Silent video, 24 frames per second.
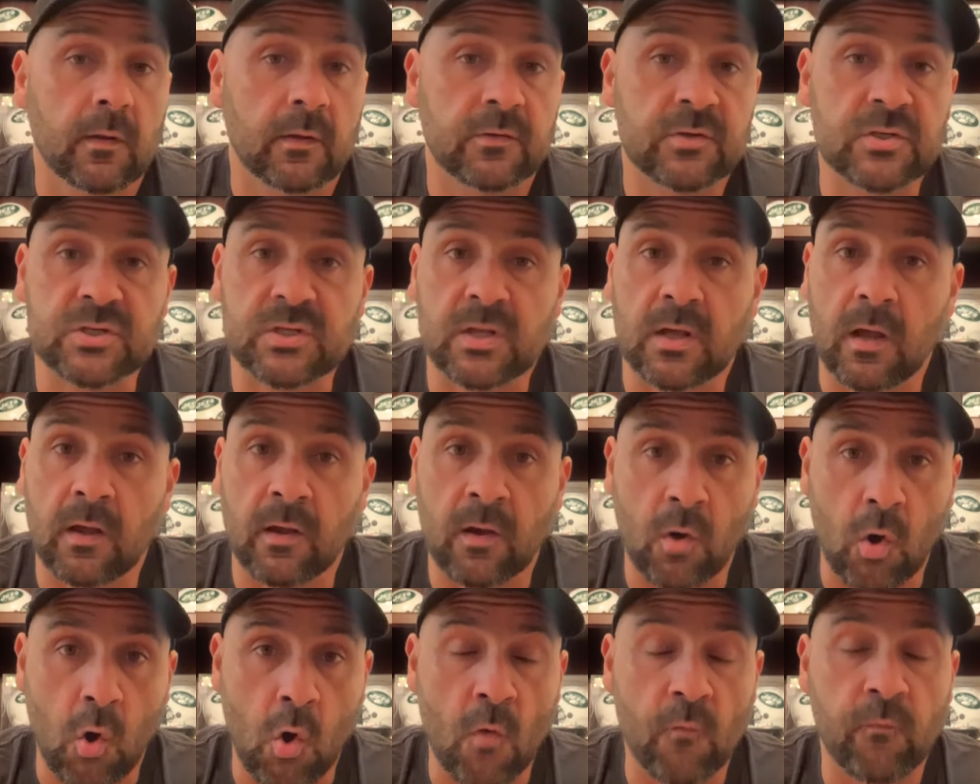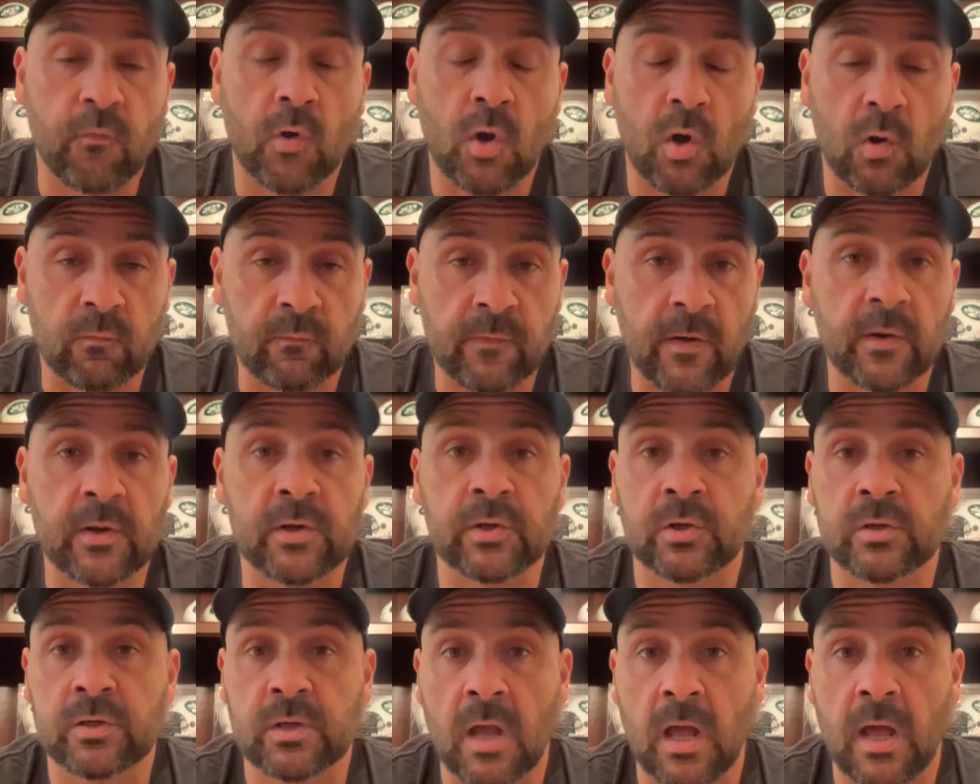Just an overall very
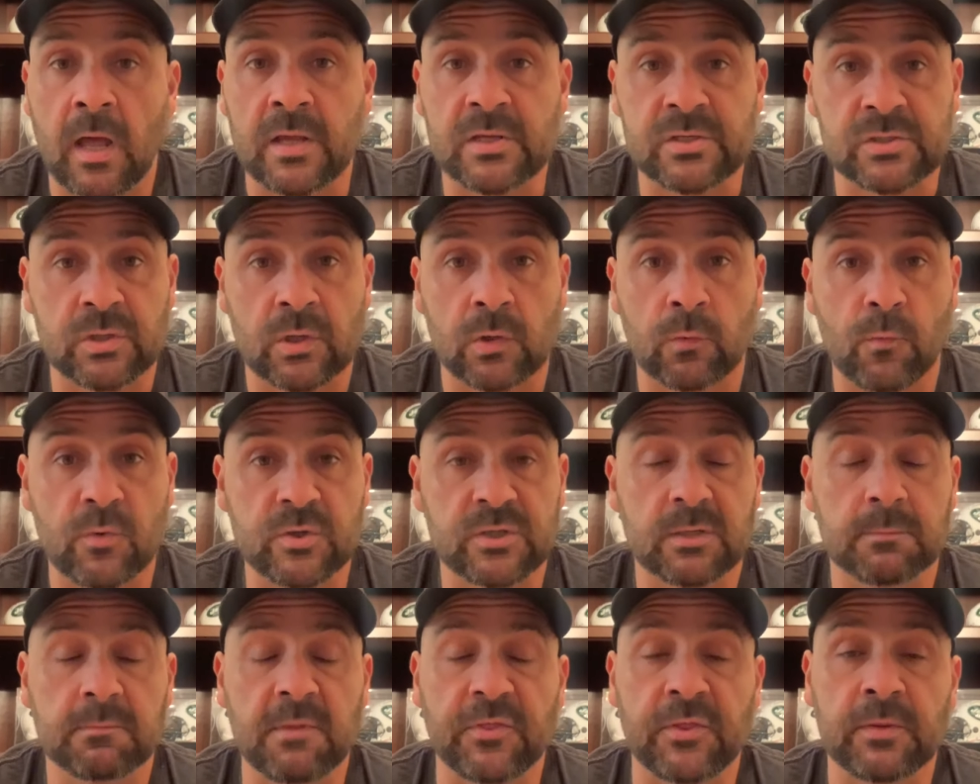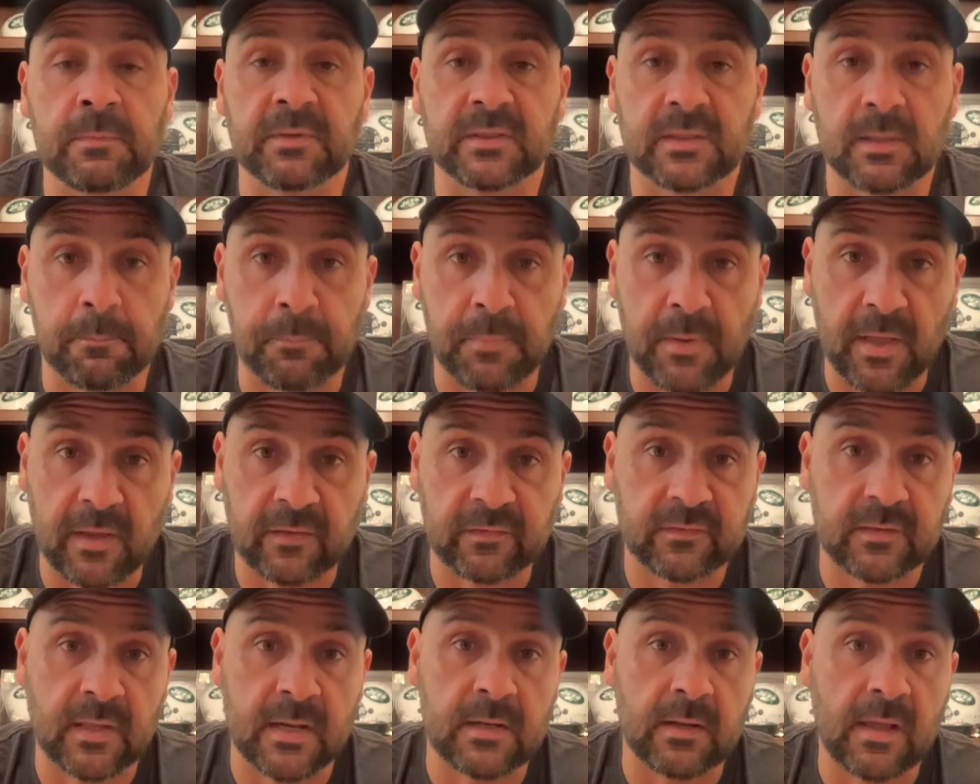good guy. So wishing nothing but the
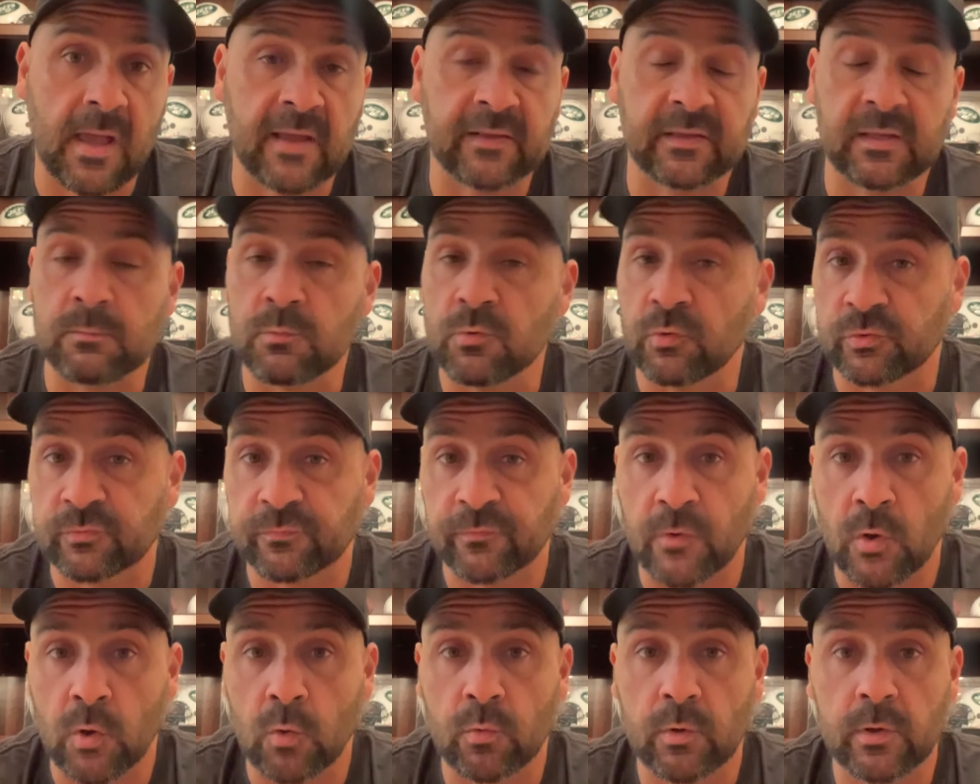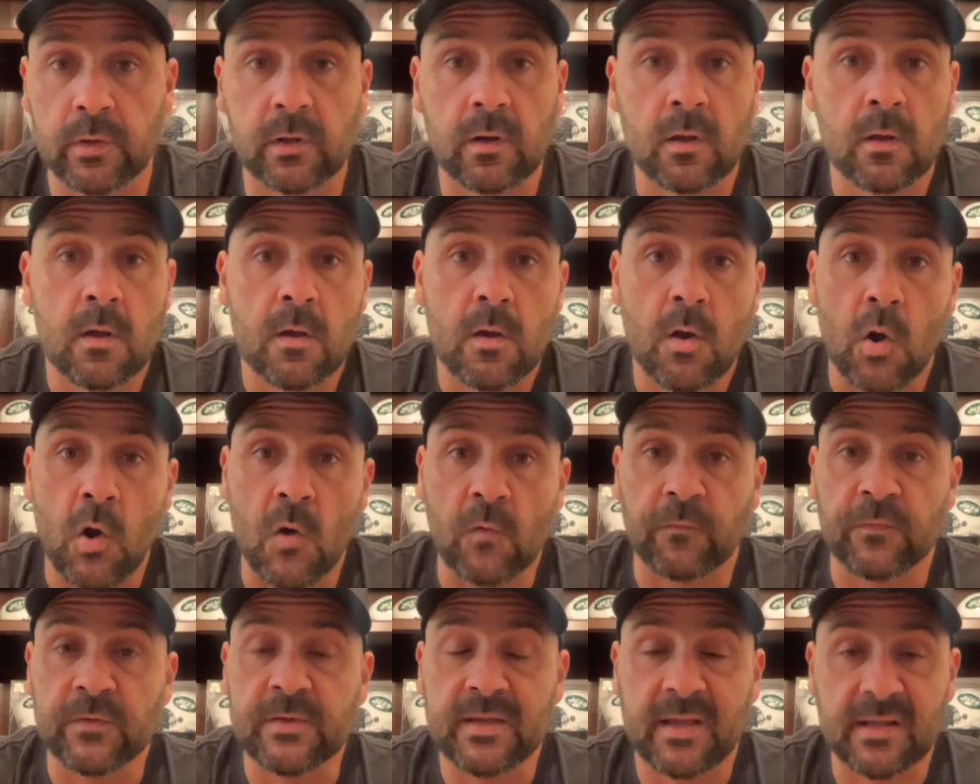best that as he moves forward.
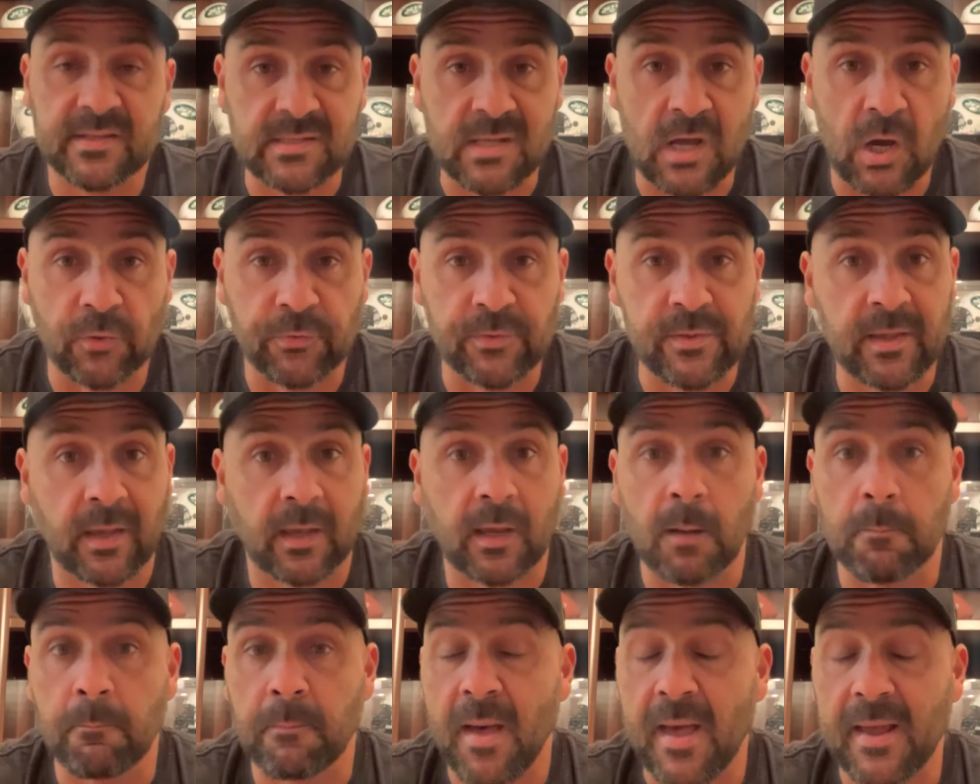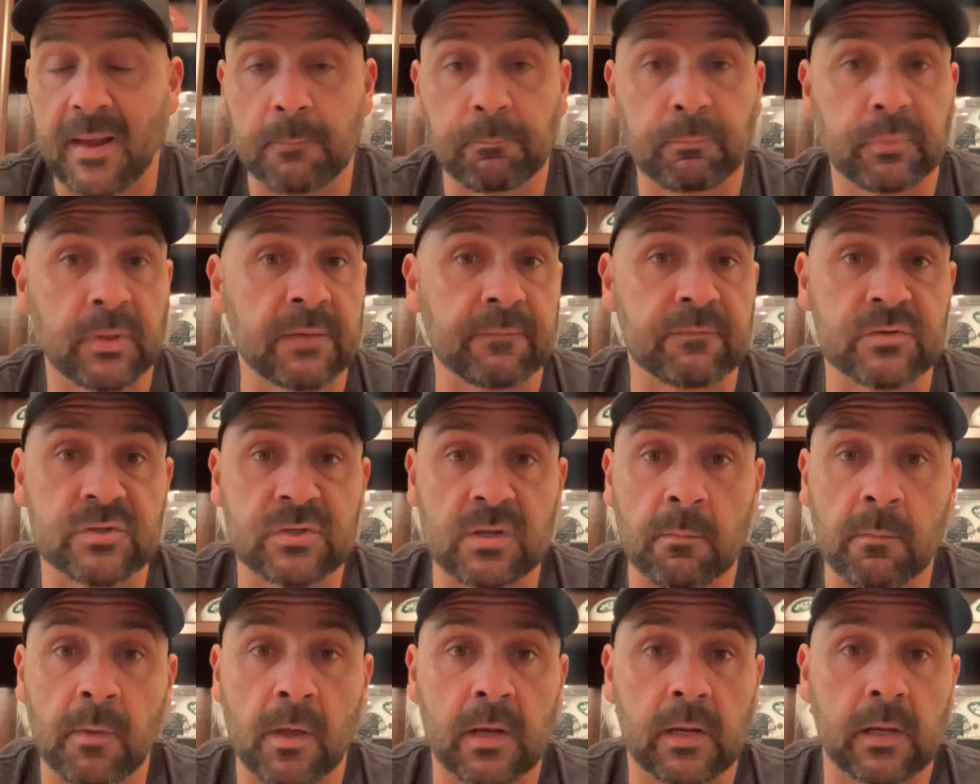Hopefully he gets healthy and come back and play for
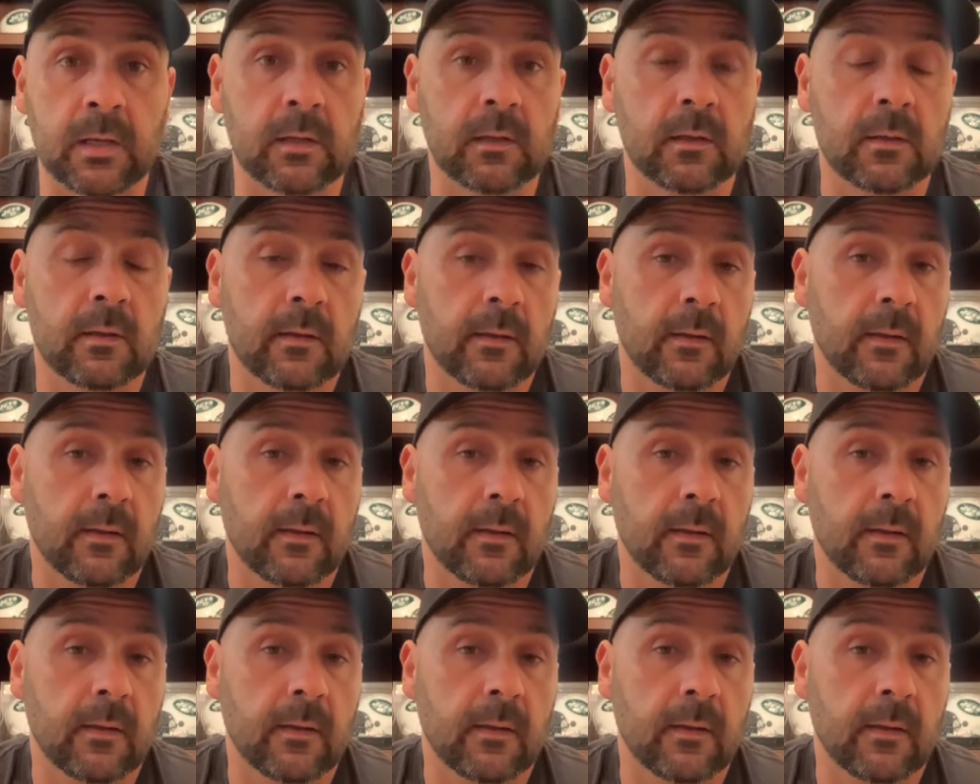somebody.